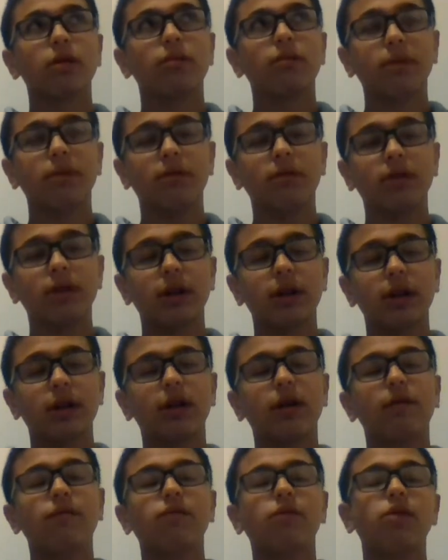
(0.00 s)

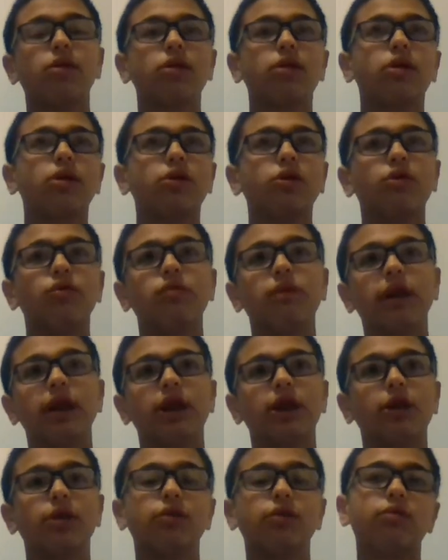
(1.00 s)
building of the Looney
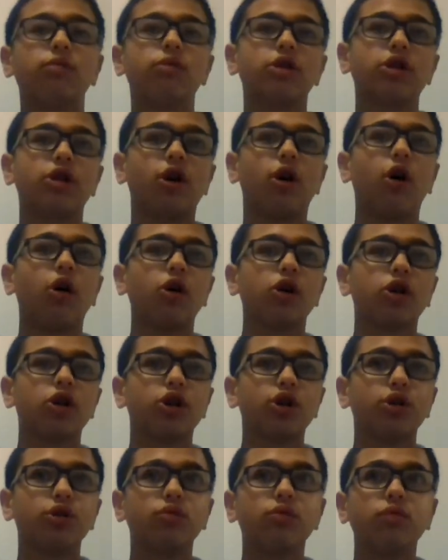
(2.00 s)
Tunes
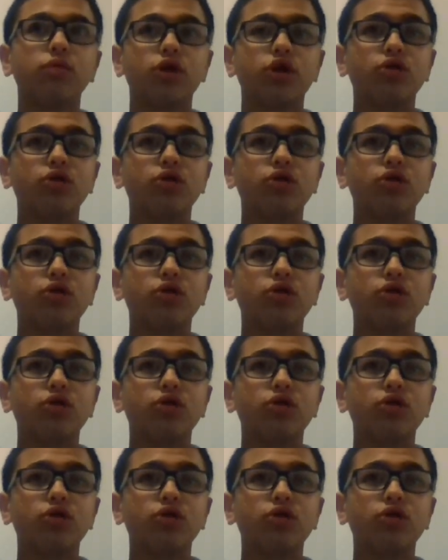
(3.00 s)
cartoon